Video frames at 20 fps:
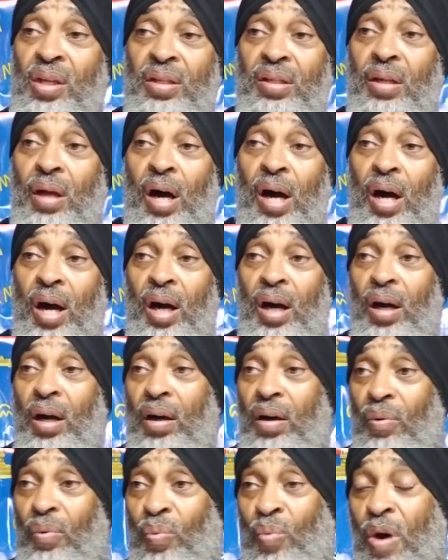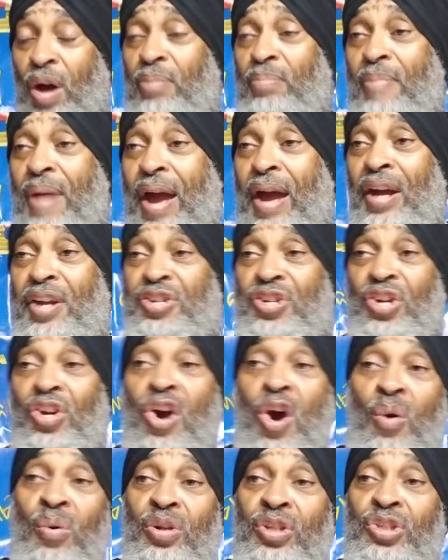one man should
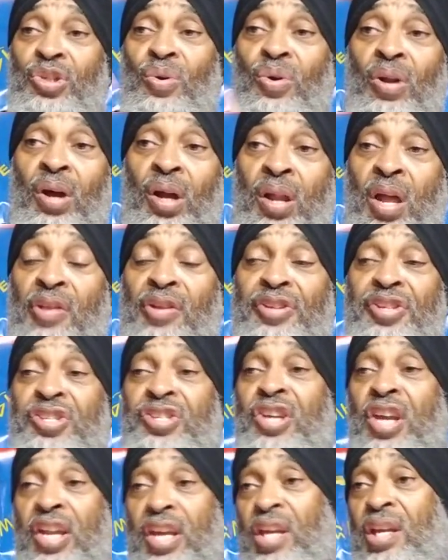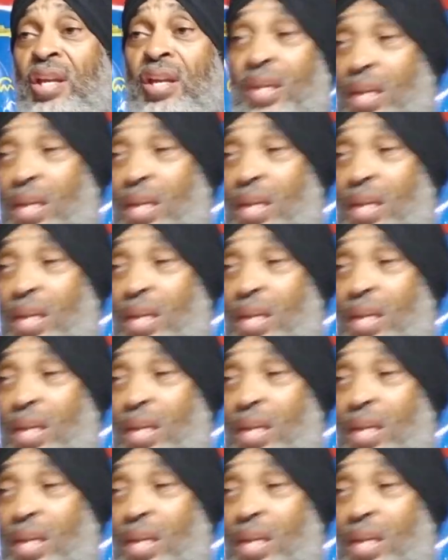go into another city,